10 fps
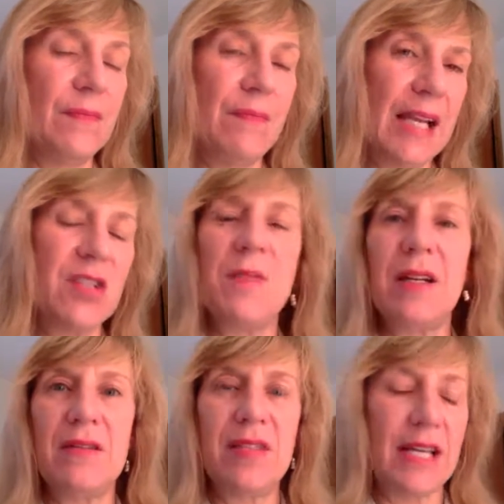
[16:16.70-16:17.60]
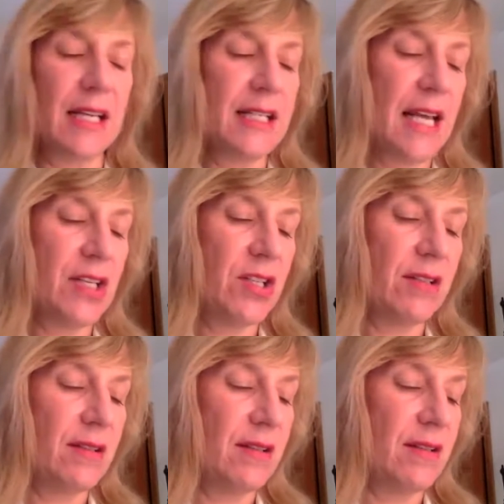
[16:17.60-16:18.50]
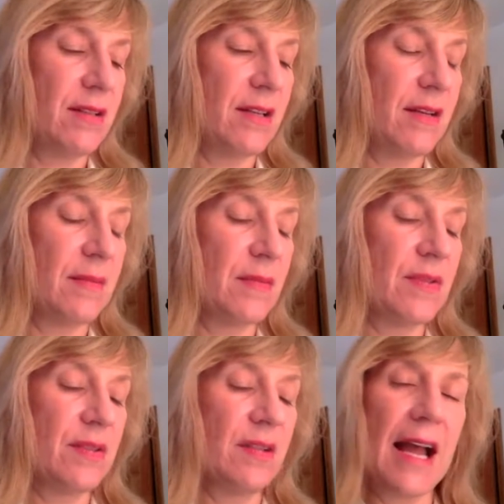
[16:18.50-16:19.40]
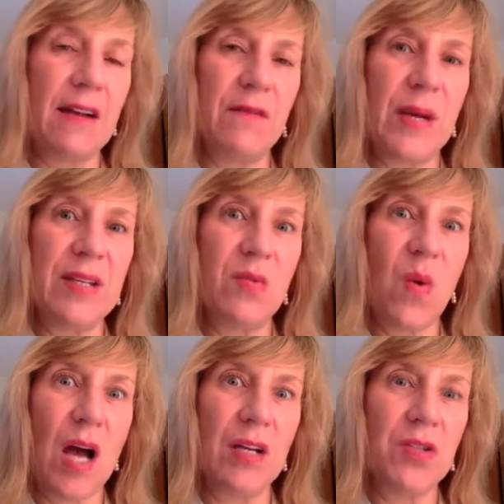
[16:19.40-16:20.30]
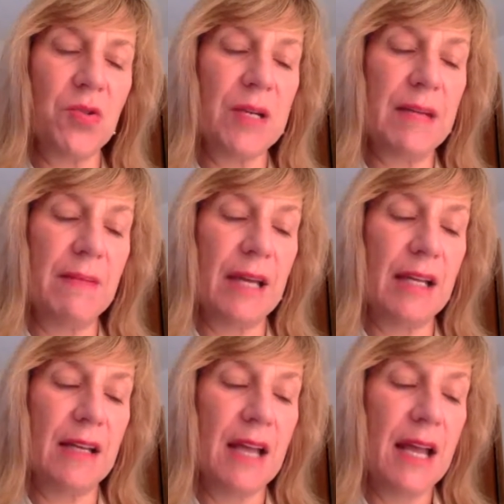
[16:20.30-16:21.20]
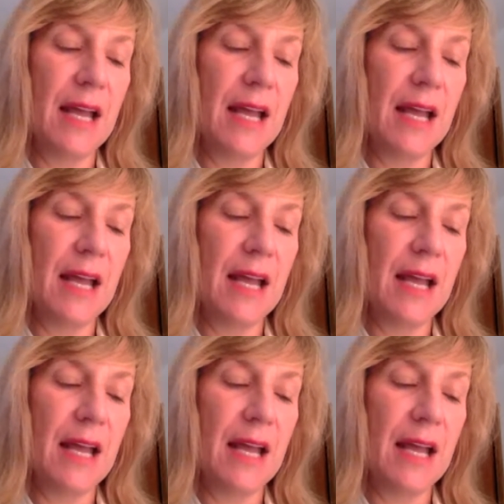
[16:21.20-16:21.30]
management of sanitation systems, lack of wastewater treatment,